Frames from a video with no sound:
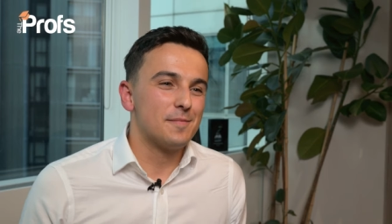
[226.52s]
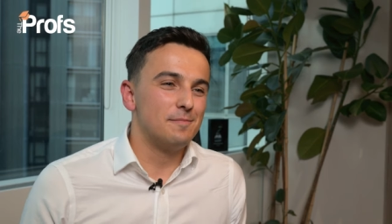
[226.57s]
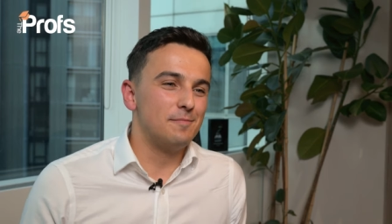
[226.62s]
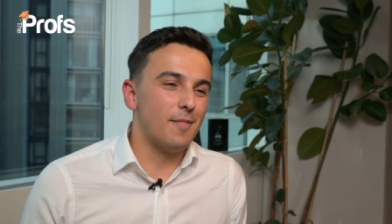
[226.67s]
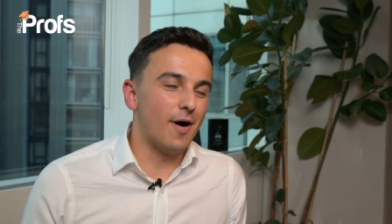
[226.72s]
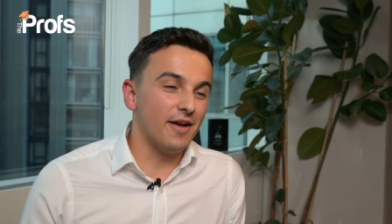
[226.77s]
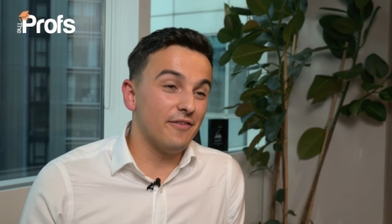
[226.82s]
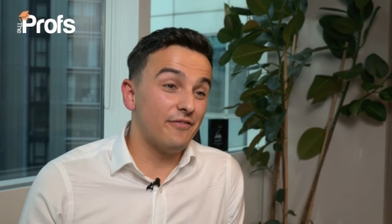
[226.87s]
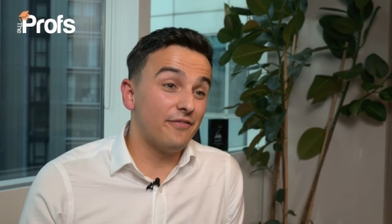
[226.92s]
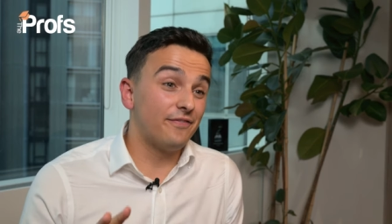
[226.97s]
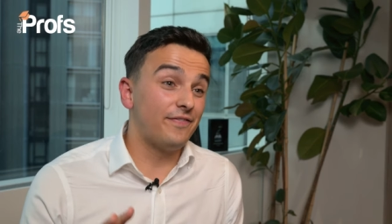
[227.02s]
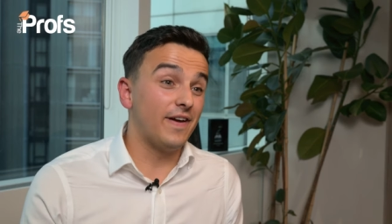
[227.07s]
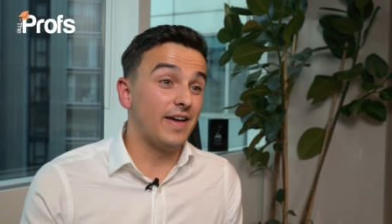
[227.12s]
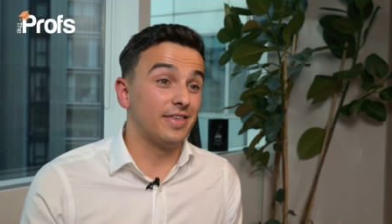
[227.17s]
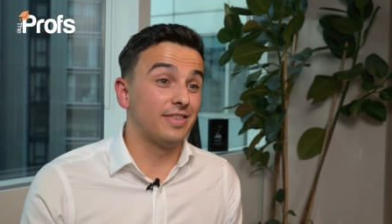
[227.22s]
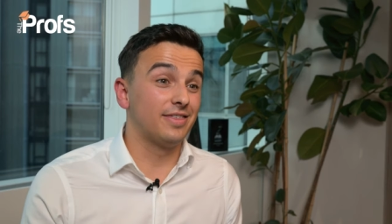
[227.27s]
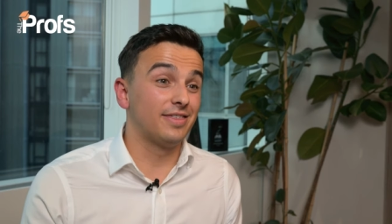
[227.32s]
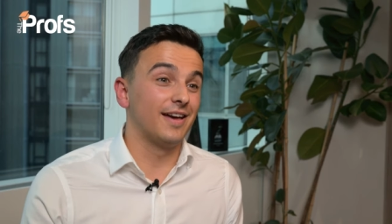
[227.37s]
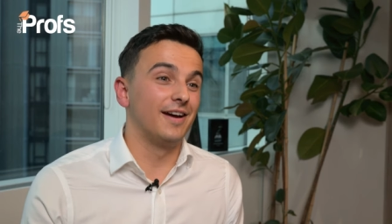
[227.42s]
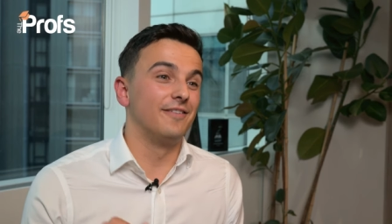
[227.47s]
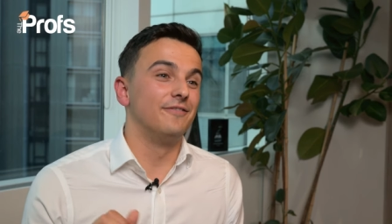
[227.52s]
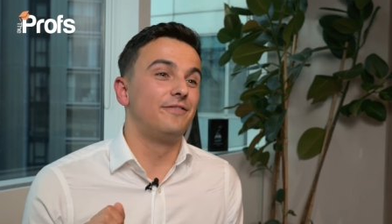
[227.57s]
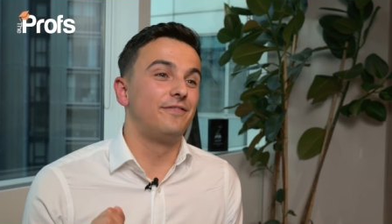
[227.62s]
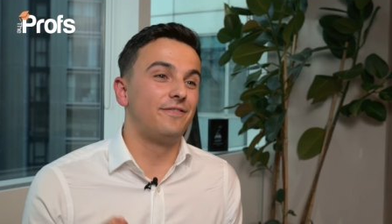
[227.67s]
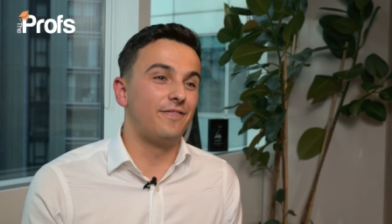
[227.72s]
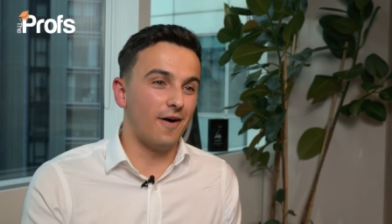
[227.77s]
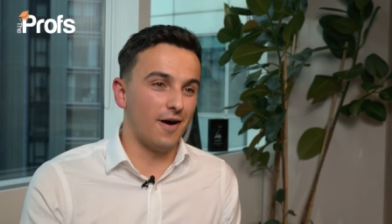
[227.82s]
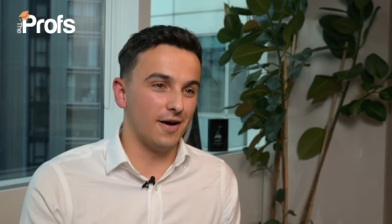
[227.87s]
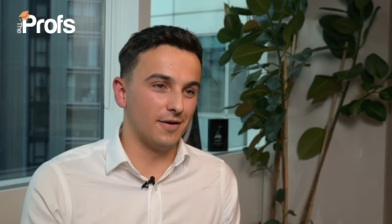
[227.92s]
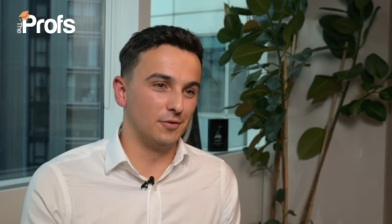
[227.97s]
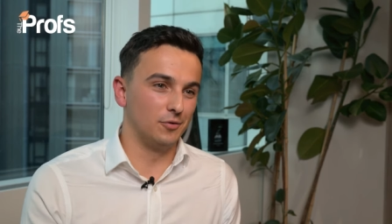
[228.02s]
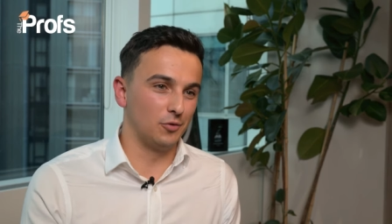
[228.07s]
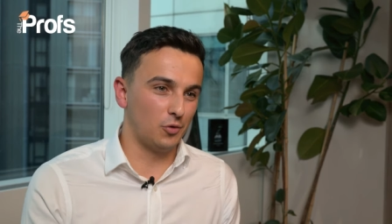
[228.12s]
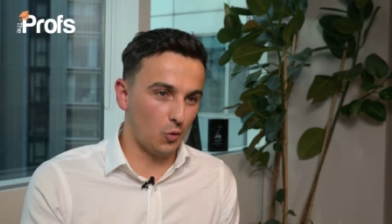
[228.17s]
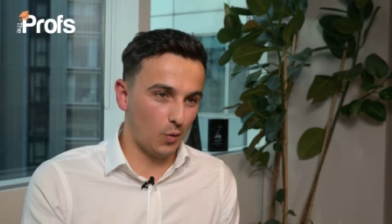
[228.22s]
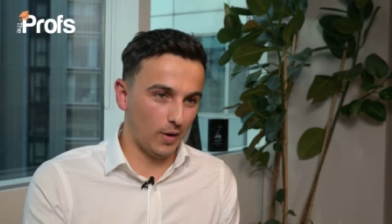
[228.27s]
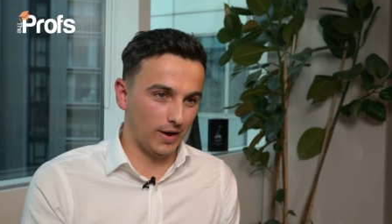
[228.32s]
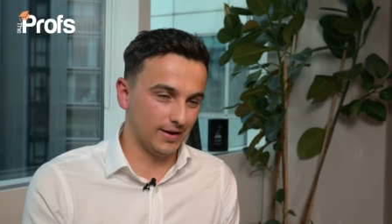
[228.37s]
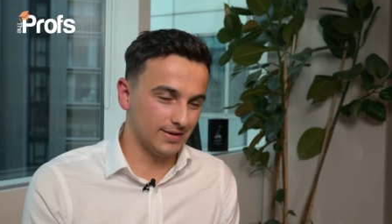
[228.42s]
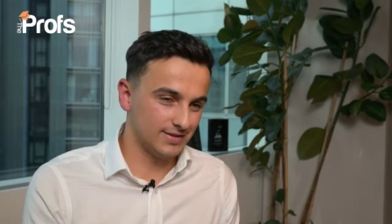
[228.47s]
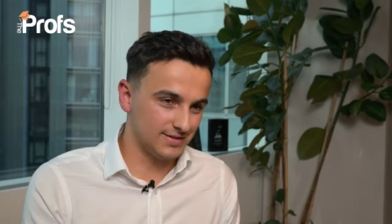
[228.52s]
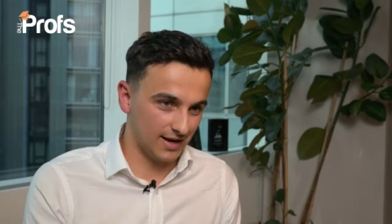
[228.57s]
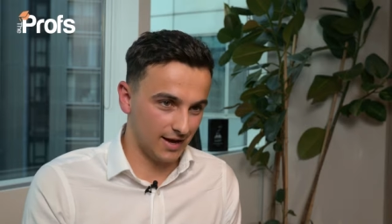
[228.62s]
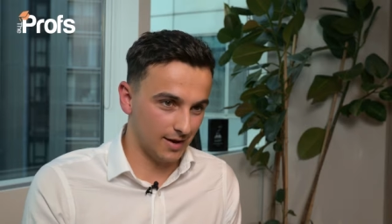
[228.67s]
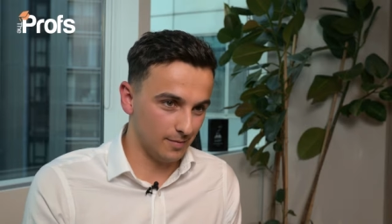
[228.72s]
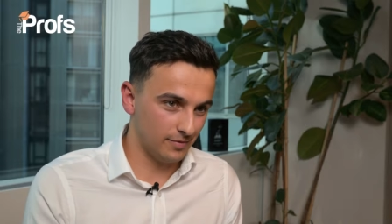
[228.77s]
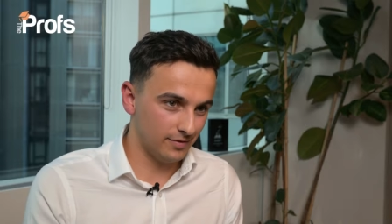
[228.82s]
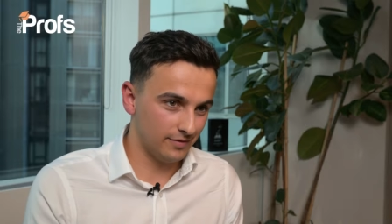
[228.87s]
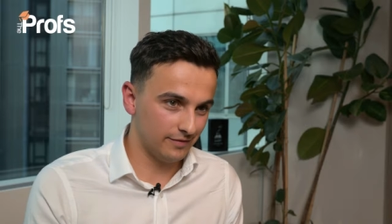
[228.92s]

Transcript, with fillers: My fifth and final quick tip